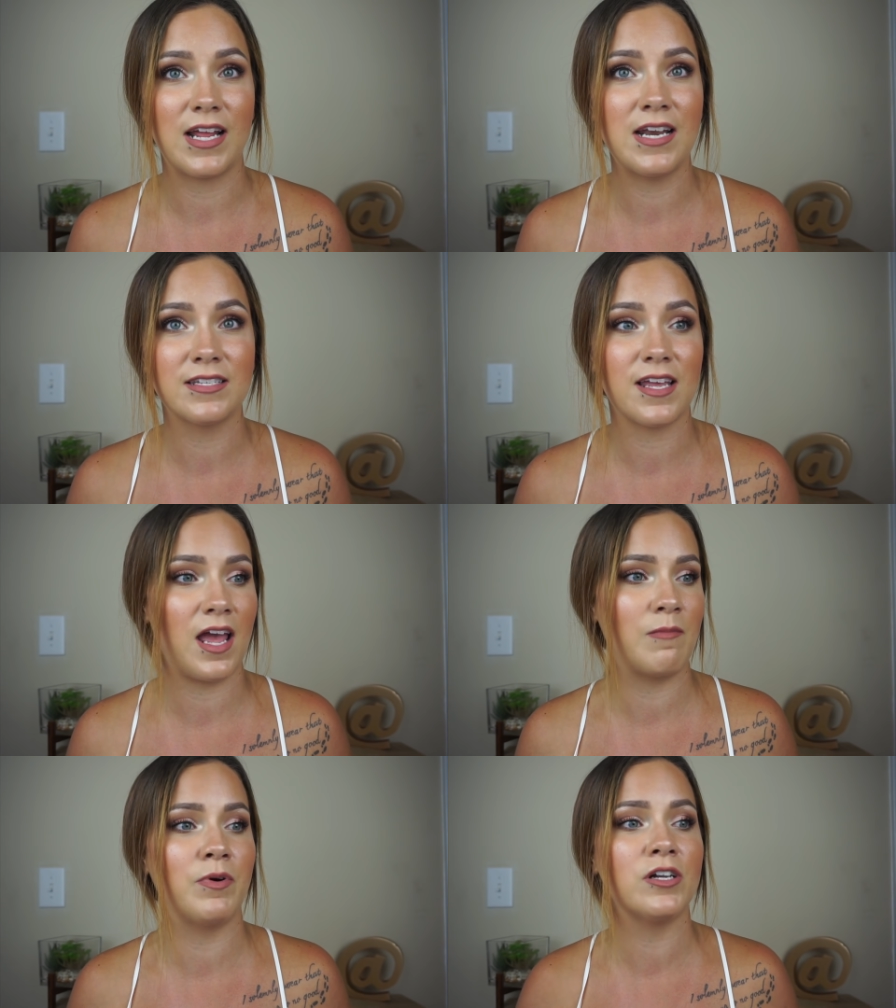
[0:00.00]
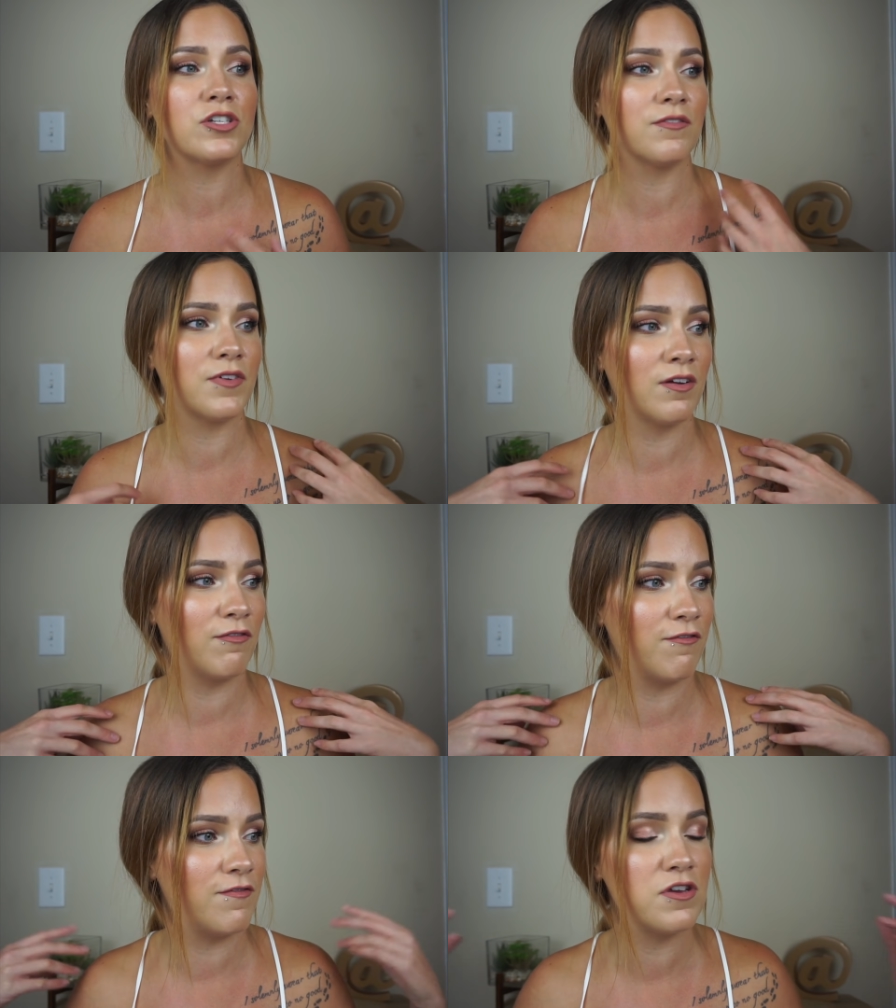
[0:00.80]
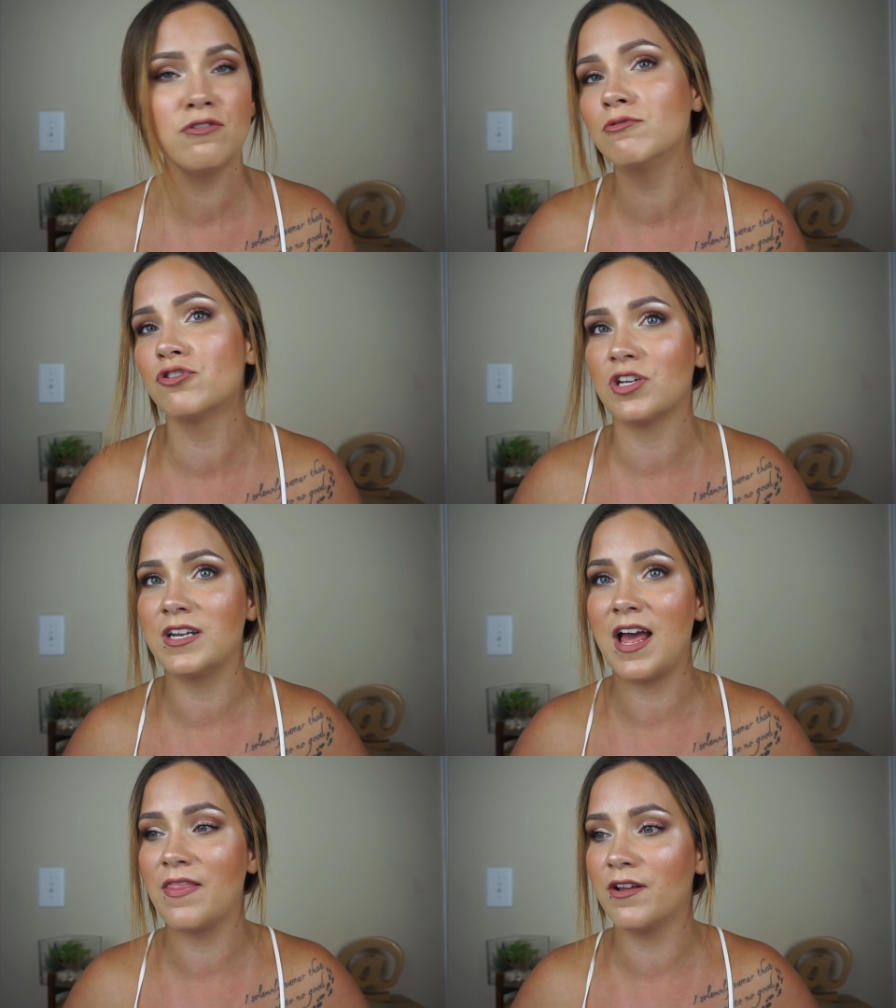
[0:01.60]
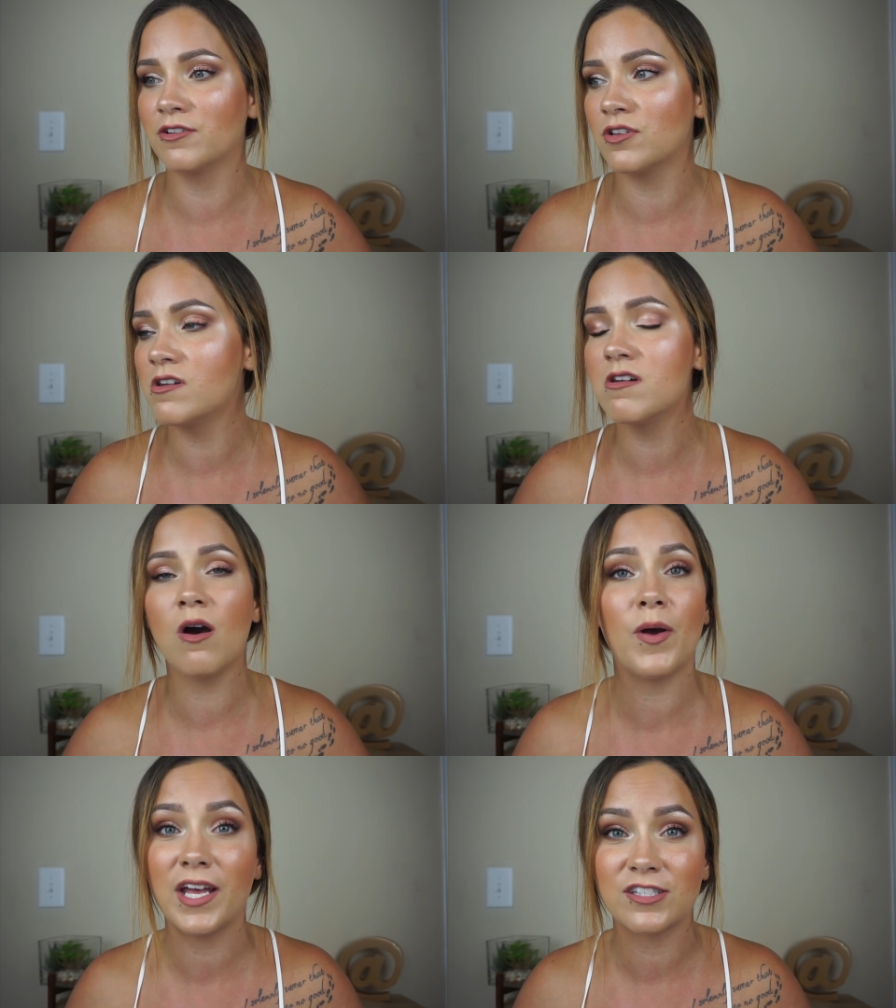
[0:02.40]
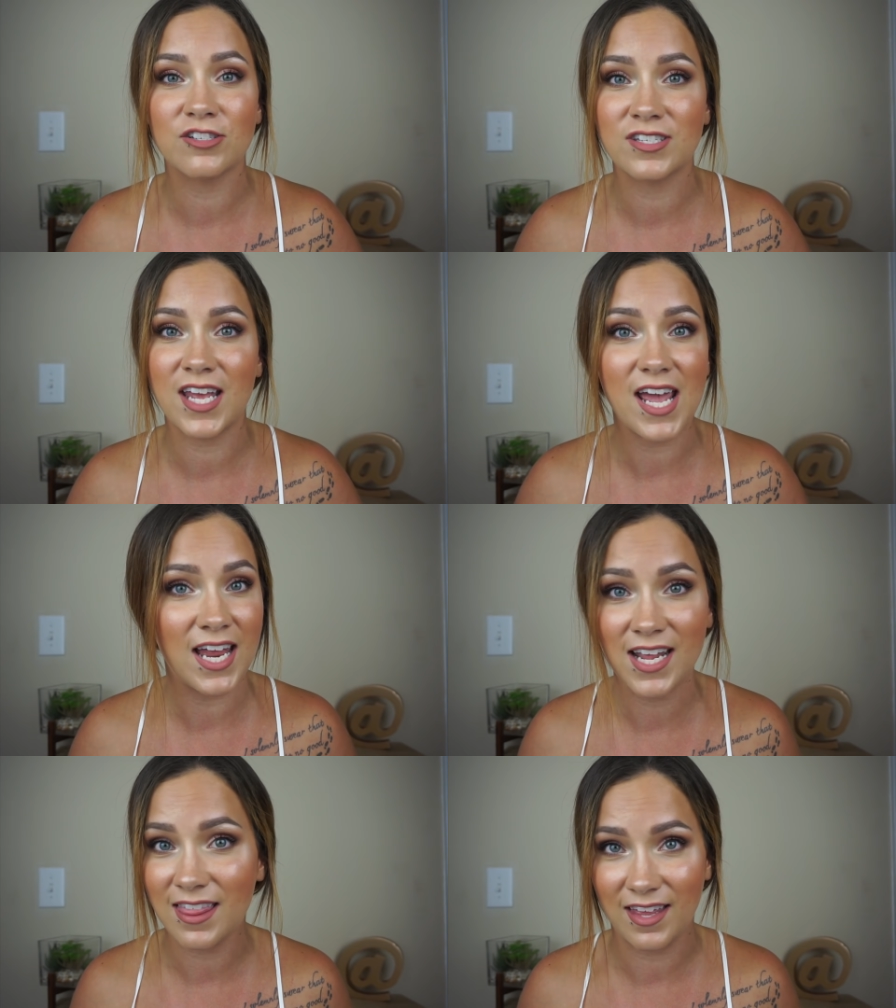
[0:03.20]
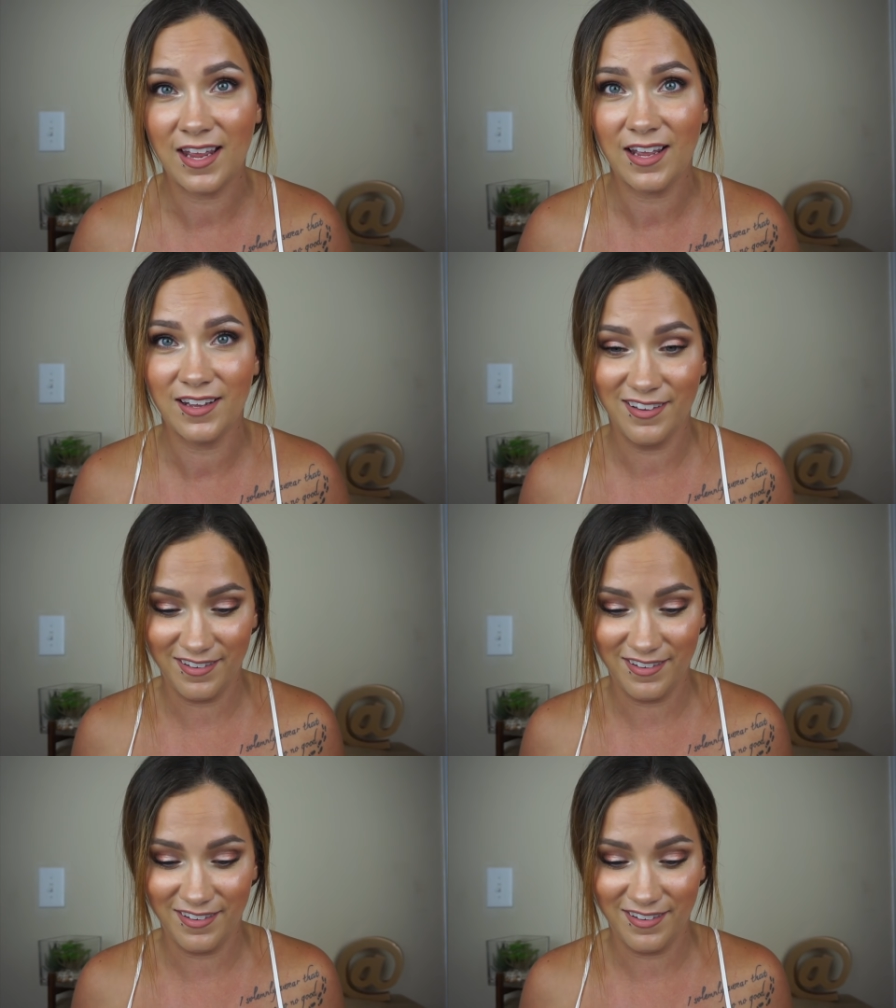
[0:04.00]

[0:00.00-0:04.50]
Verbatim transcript: It is like a bunch of confusion and there's no answers to anything.